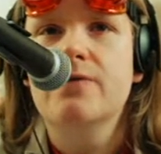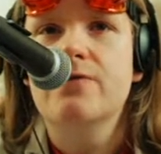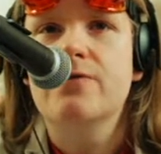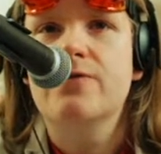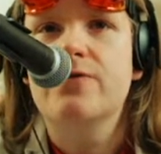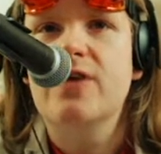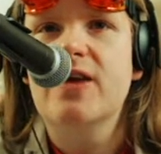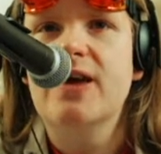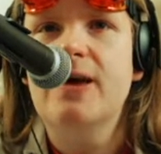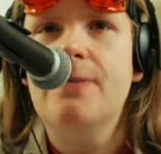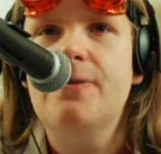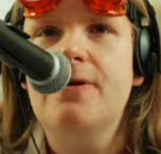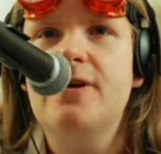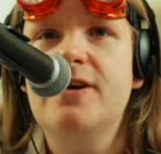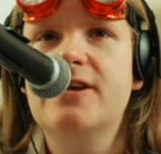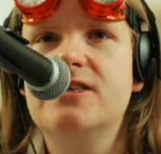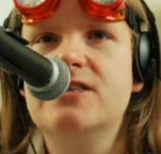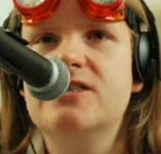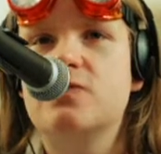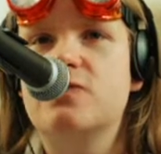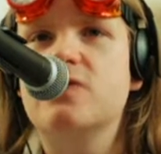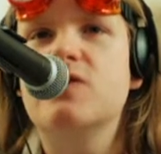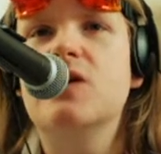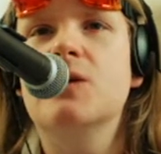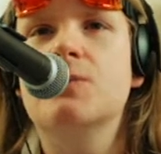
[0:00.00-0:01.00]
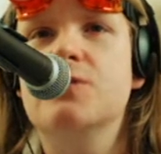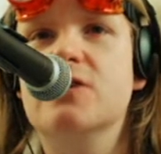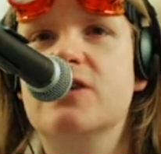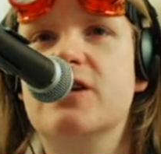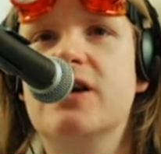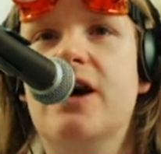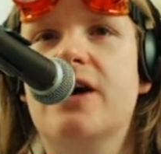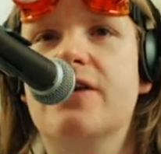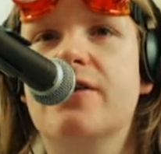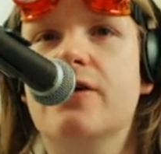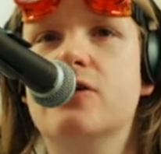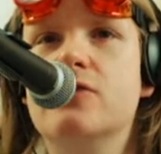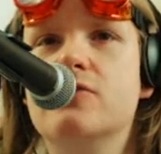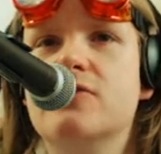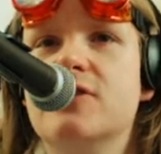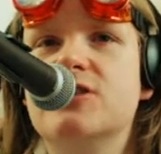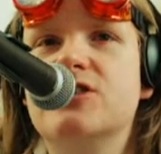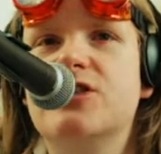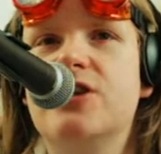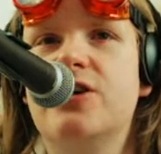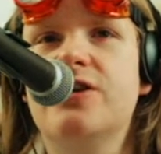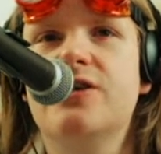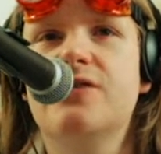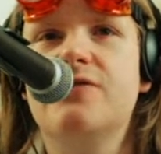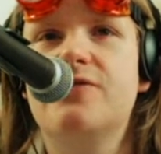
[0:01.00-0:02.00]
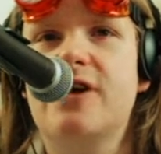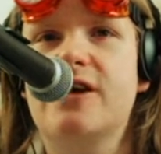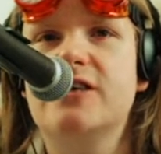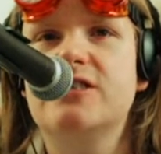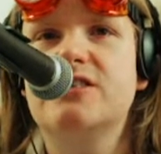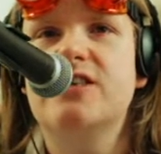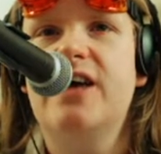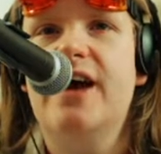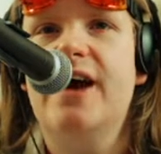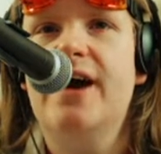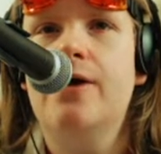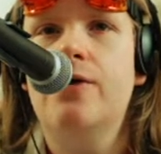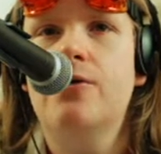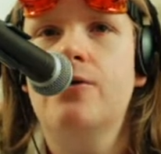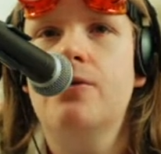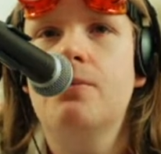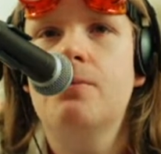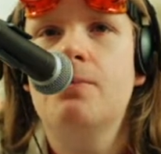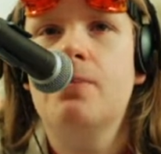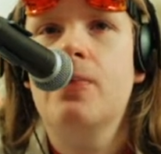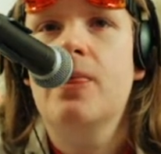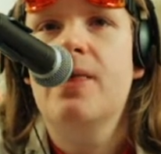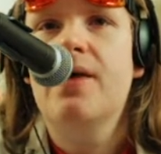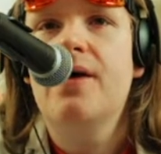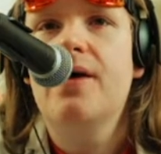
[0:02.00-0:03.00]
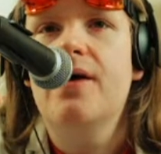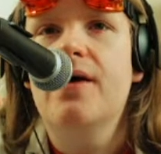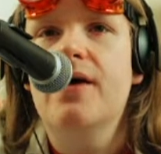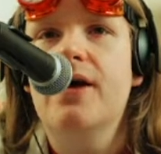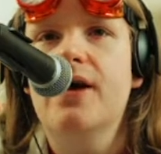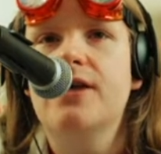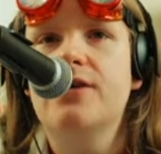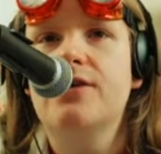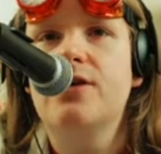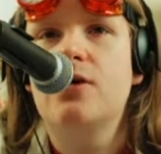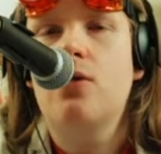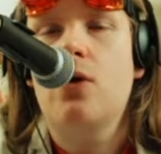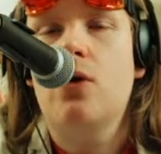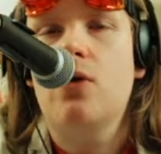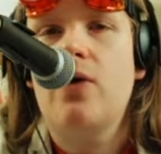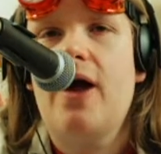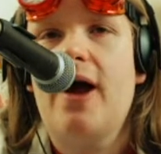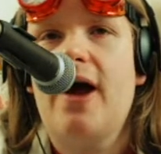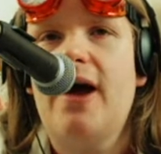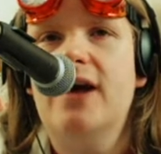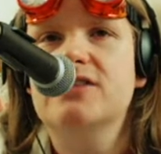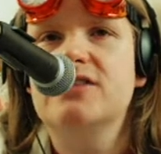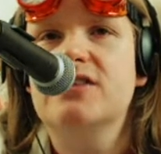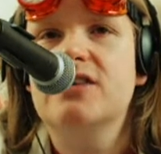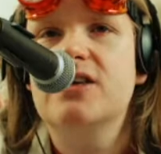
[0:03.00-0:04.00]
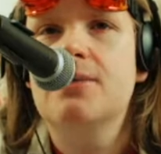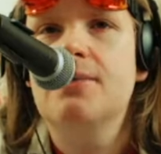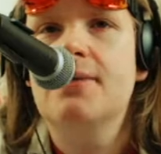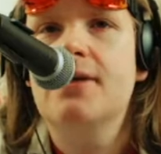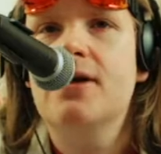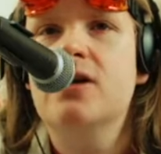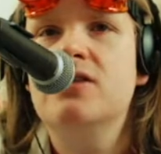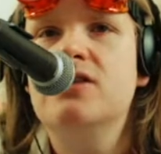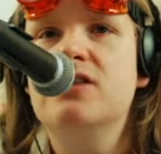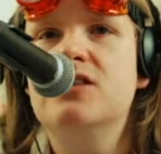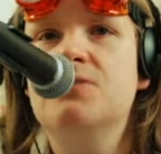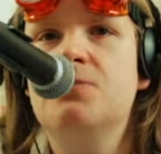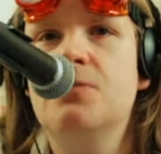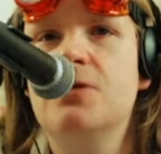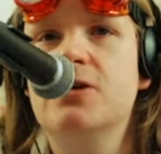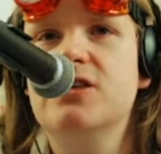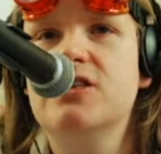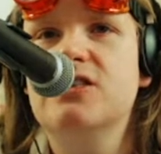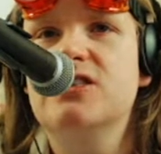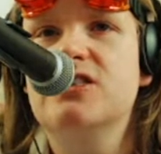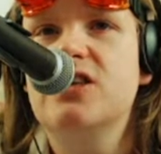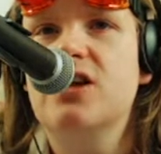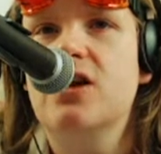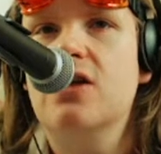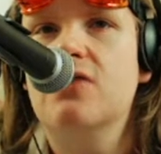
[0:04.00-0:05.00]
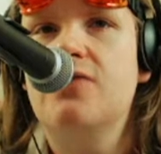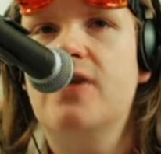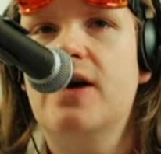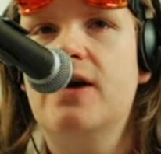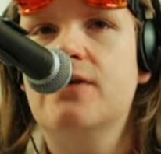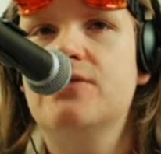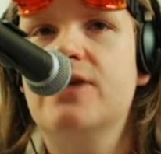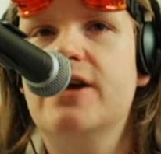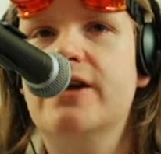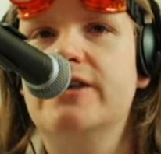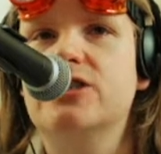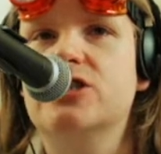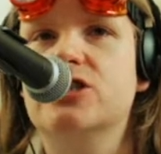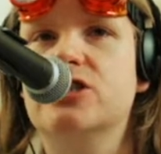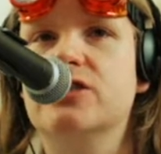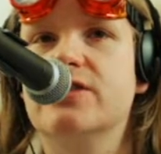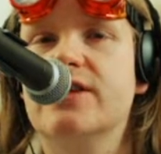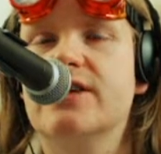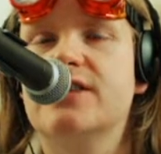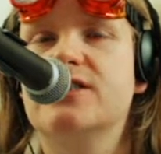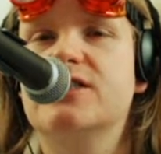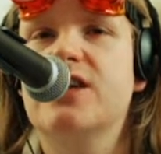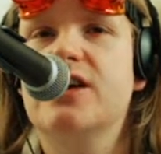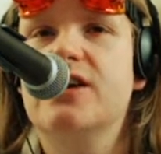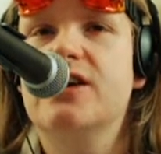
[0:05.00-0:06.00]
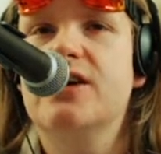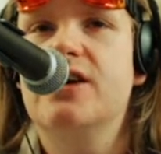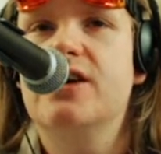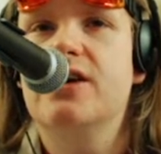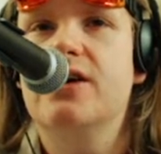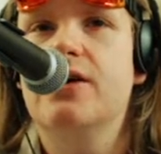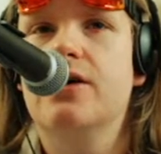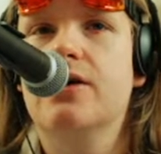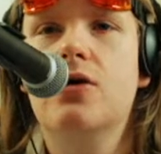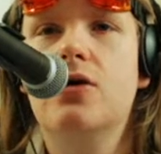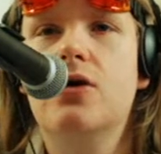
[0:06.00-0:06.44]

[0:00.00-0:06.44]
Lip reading: Flip is flip the card over, turn it face down. It no longer has any abilities, but is still a foundation, they say here.